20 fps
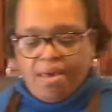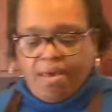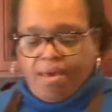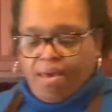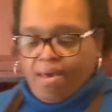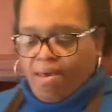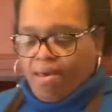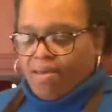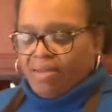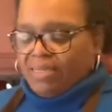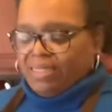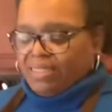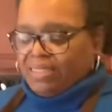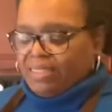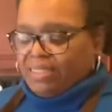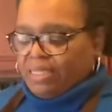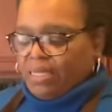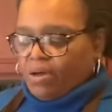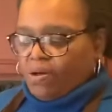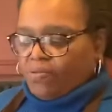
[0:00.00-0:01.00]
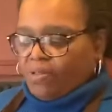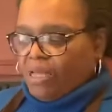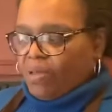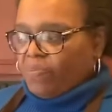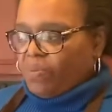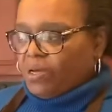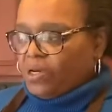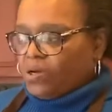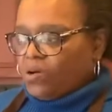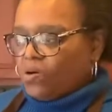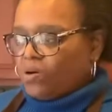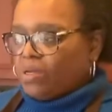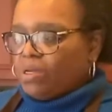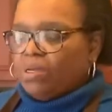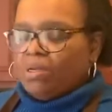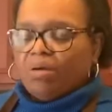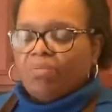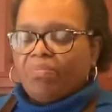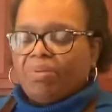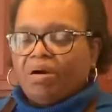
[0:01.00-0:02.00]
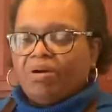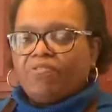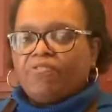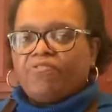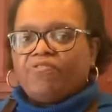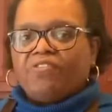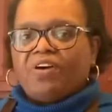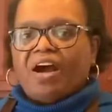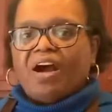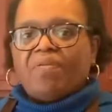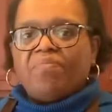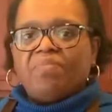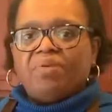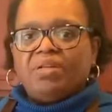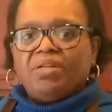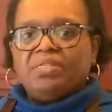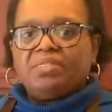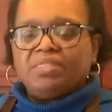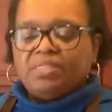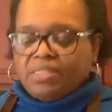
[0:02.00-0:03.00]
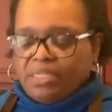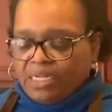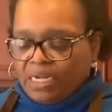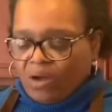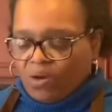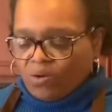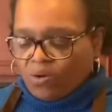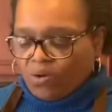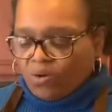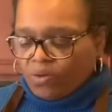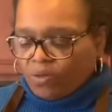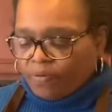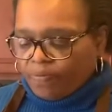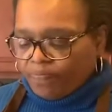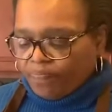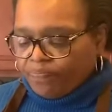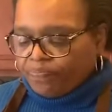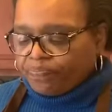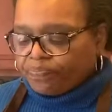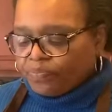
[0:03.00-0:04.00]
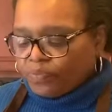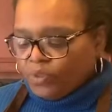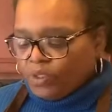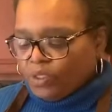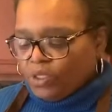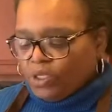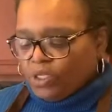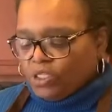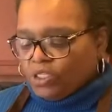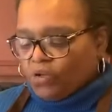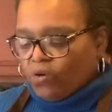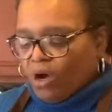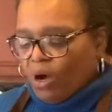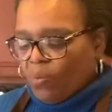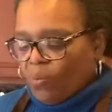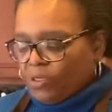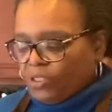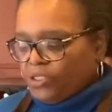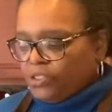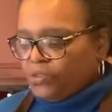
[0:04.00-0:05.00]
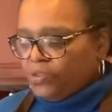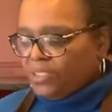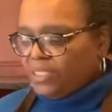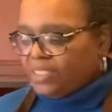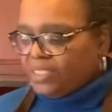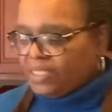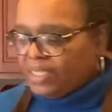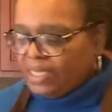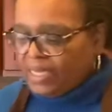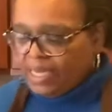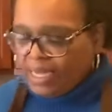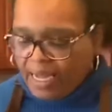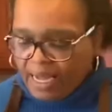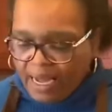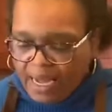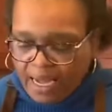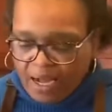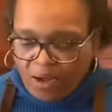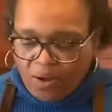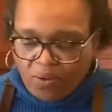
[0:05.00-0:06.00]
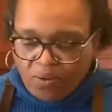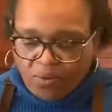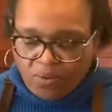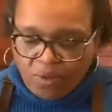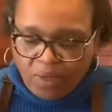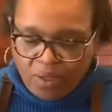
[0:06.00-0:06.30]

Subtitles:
until they've been cooking about 5 minutes, and then I'll cook them. So I want you to see how